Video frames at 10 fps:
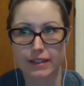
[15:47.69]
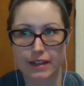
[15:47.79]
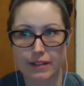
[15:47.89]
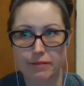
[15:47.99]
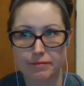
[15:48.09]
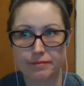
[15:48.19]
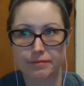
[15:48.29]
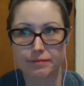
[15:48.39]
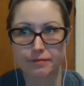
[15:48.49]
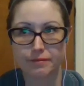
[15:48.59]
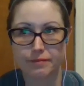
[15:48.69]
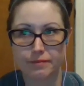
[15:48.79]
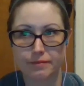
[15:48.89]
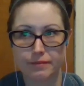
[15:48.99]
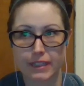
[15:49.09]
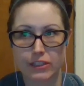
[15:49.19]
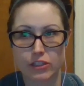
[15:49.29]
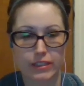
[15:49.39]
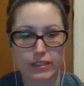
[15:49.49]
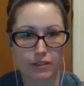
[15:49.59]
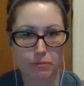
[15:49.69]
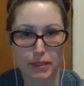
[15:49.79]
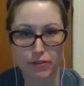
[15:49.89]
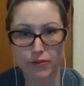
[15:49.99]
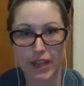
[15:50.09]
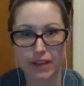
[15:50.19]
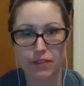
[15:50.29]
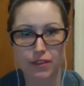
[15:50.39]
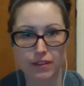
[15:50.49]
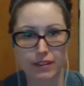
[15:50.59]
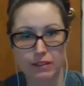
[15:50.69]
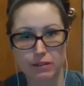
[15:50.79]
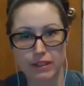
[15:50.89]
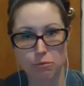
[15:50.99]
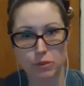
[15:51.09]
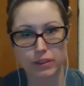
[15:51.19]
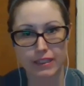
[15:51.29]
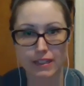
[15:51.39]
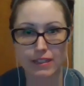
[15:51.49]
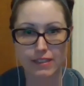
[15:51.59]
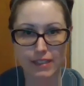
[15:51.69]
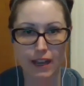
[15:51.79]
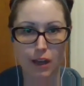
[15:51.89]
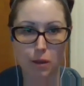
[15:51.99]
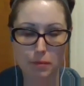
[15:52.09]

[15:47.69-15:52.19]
and just a little bit of faith, it really does help.